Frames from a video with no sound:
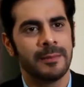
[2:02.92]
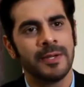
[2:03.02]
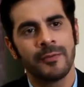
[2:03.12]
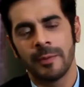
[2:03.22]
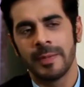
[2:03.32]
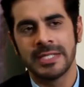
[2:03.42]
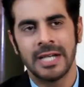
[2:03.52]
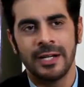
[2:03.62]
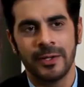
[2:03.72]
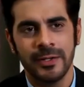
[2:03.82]
Sabby from my
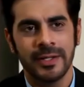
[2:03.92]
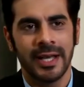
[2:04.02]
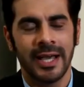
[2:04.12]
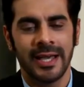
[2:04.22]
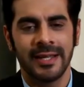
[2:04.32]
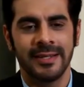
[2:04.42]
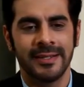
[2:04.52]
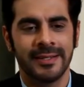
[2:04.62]
childhood, and.